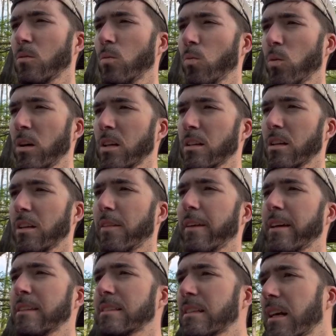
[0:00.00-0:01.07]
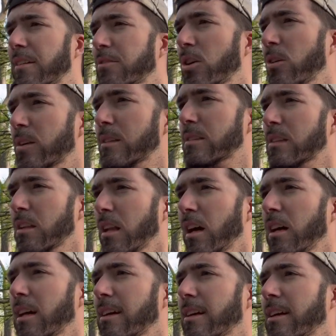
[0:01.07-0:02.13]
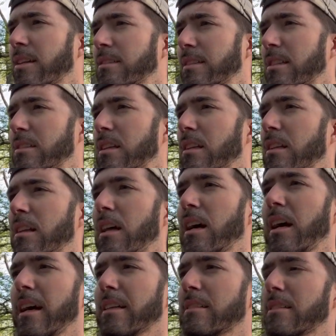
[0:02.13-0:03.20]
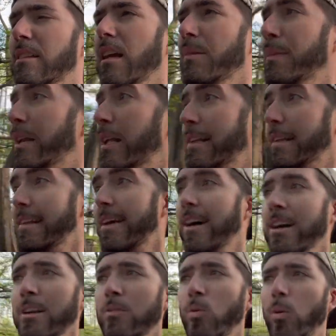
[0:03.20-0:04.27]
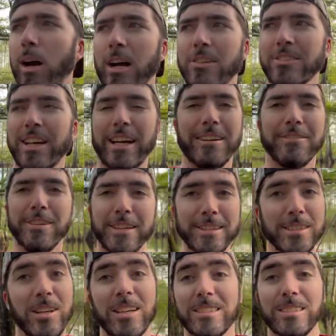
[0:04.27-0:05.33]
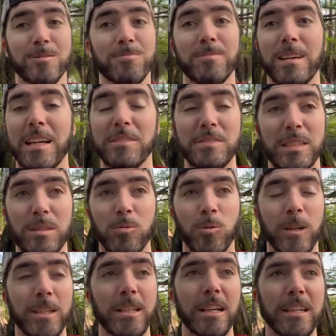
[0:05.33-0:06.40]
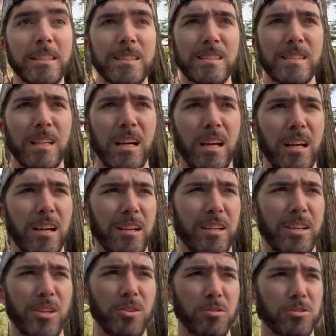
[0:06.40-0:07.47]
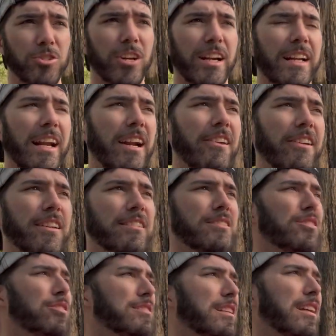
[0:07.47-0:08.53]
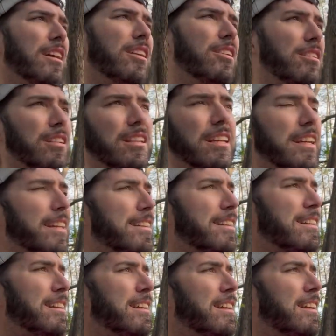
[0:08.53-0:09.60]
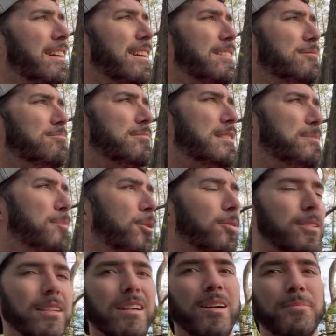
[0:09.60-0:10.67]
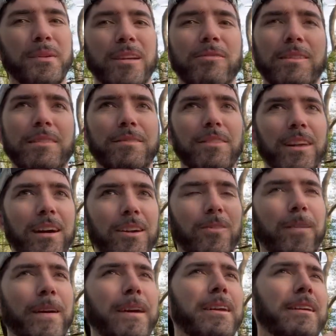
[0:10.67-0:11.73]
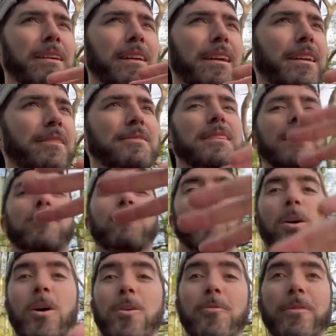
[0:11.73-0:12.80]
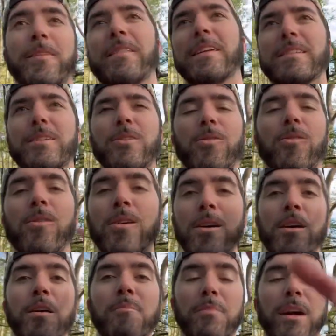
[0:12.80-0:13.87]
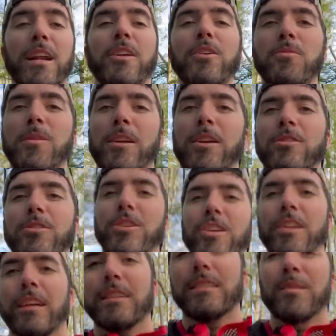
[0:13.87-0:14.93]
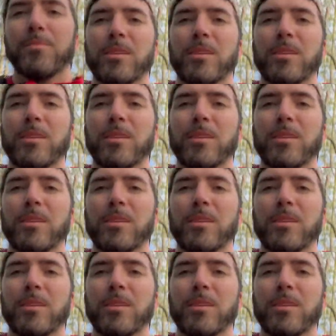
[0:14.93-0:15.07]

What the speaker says: One of the things that I've noticed a lot out here is there's a lot, and I mean a lot of wildlife. It's awesome. I've seen wood ducks, huge great heron. As soon as I got on the lake, I spooked it up and it went flying away, and it was like, whoa, that thing's cool. But I do want to just show you guys something.